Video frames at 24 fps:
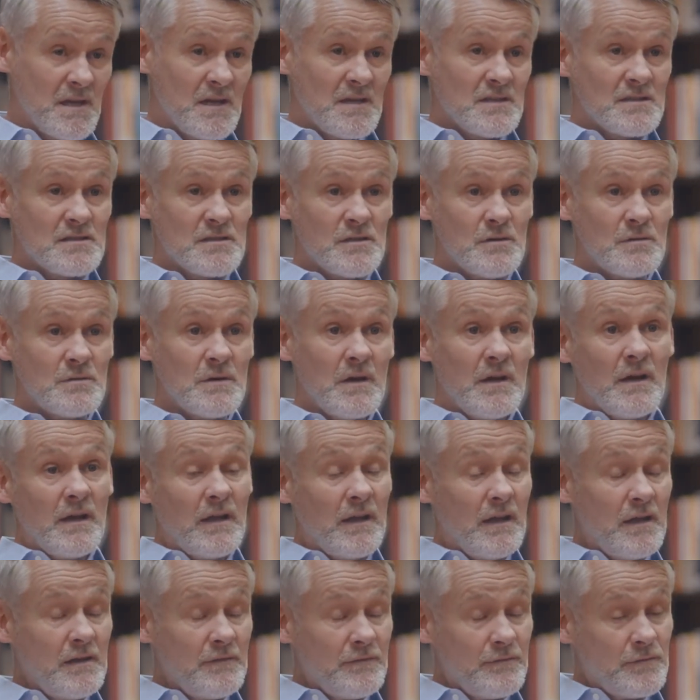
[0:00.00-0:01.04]
So
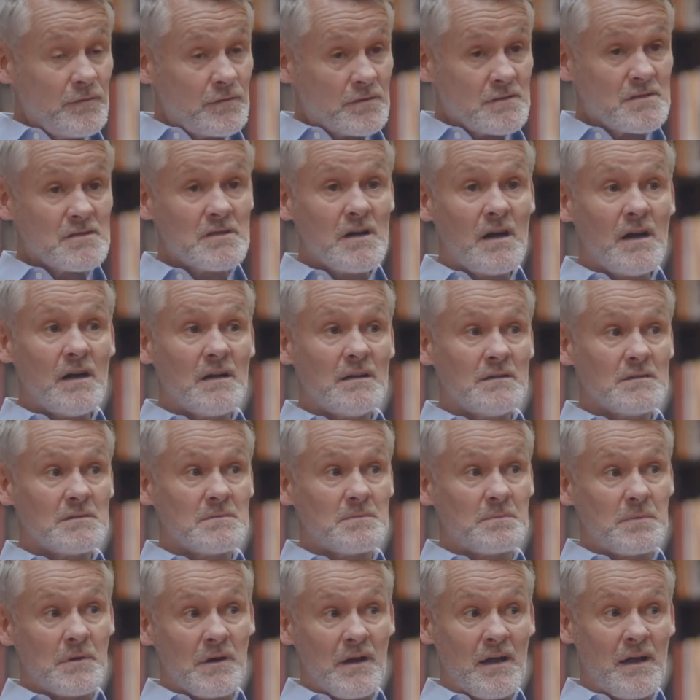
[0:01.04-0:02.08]
if your child
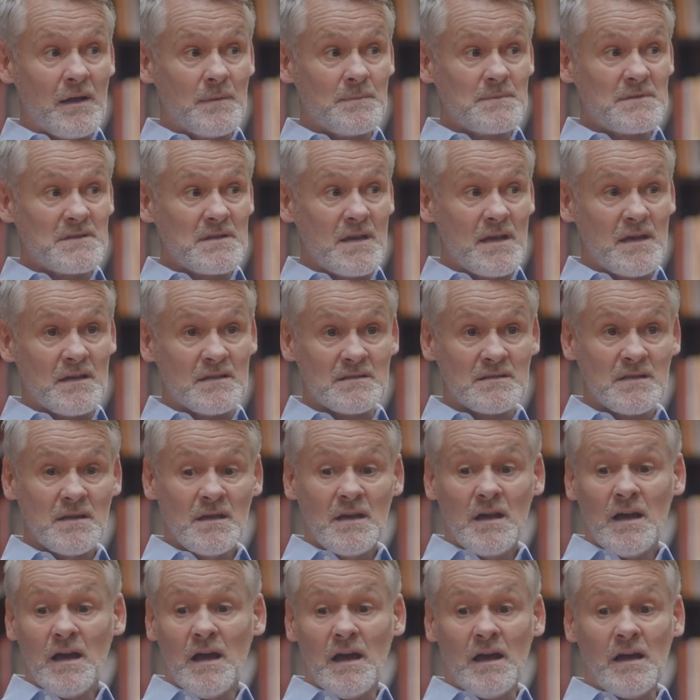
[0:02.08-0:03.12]
perhaps has
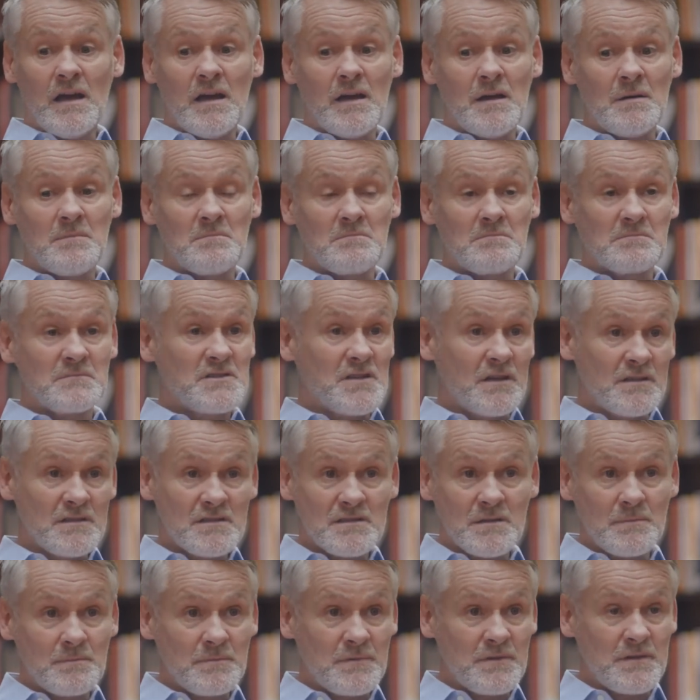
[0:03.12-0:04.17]
done
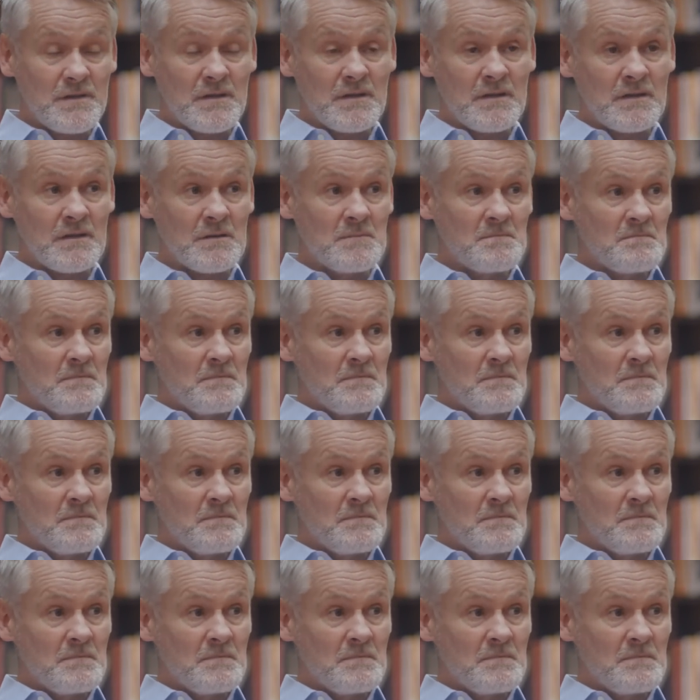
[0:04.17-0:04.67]
something